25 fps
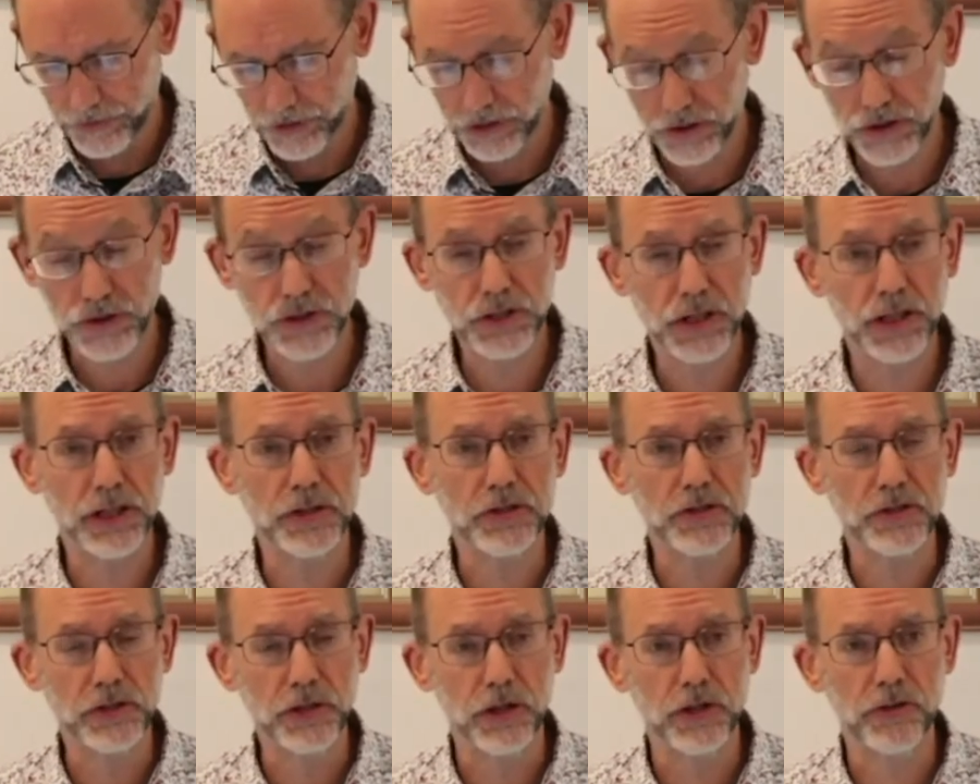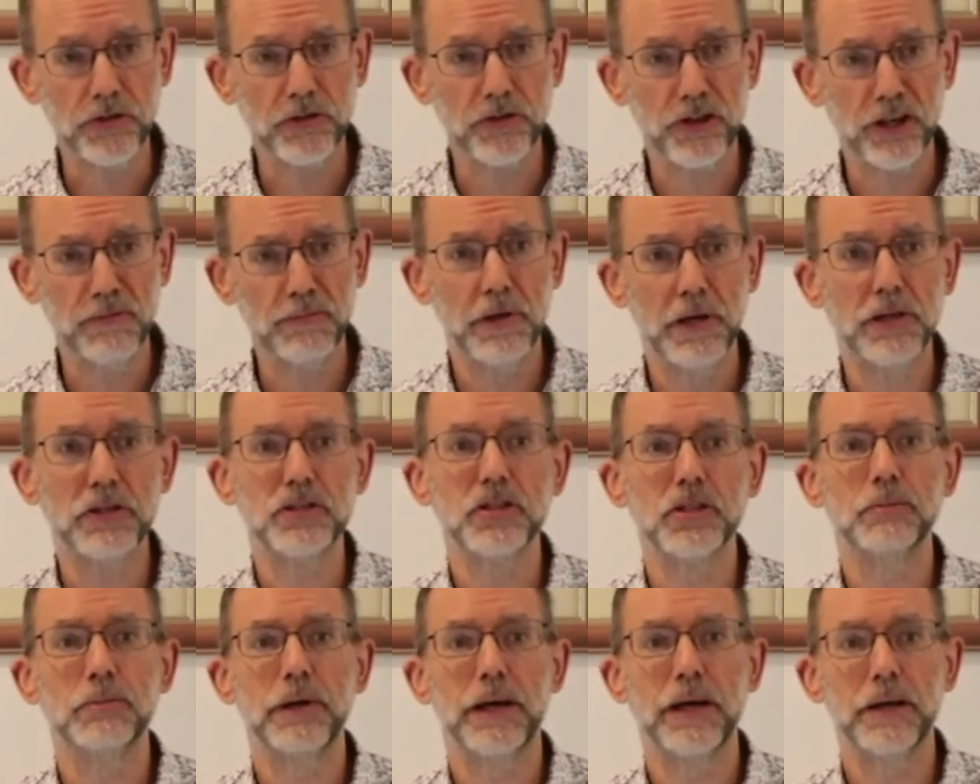You see, it's not so
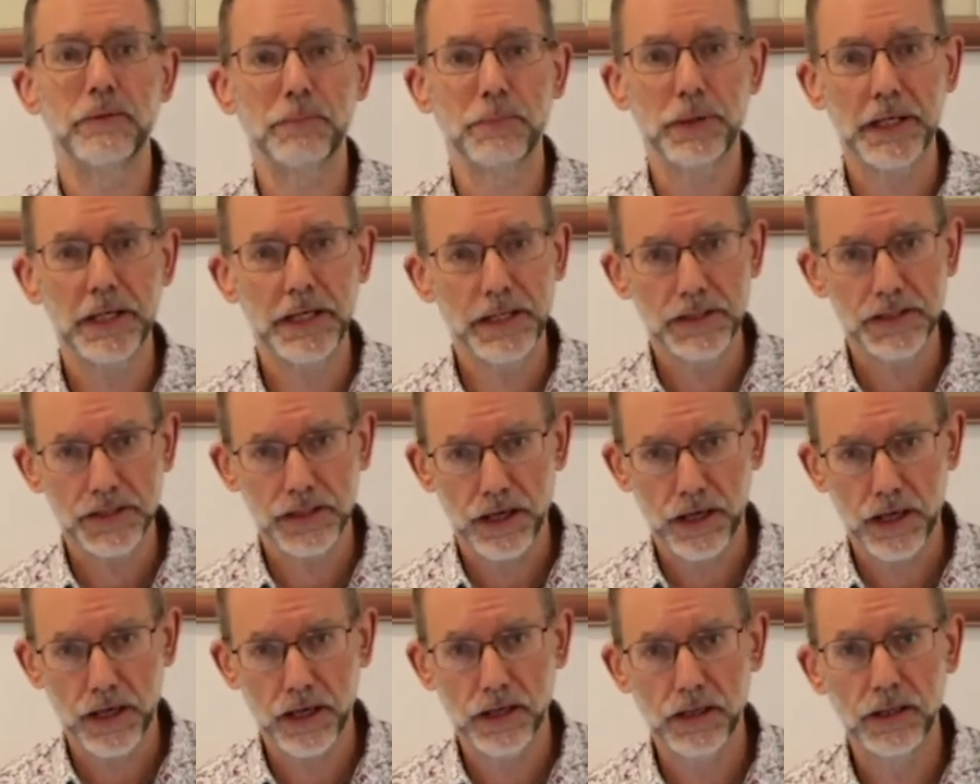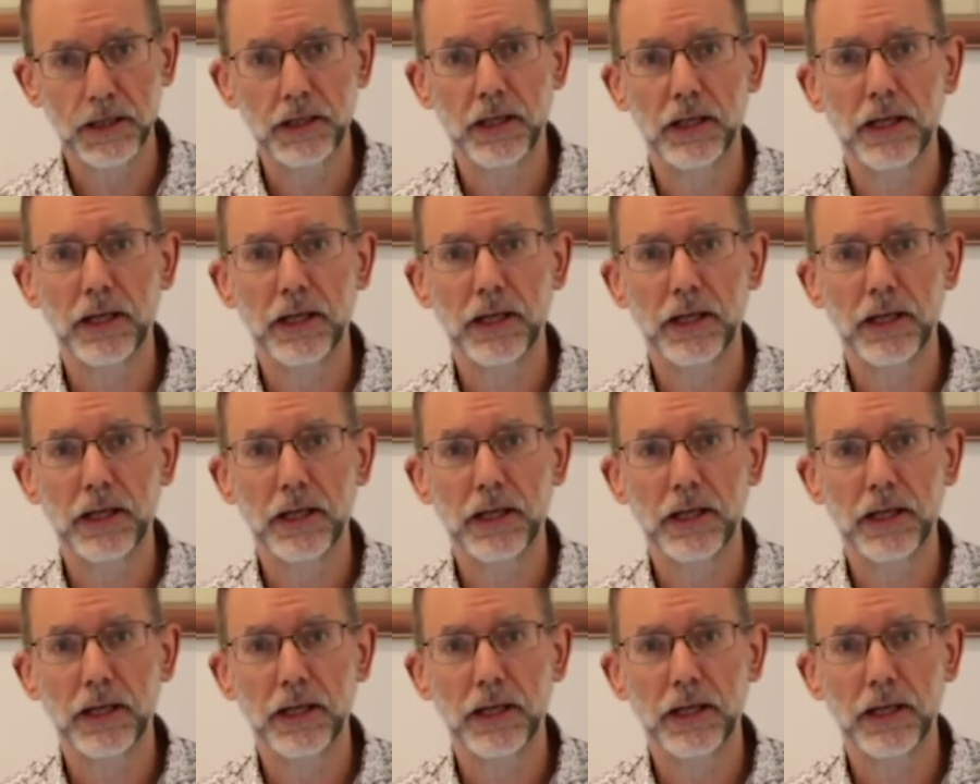much about Peter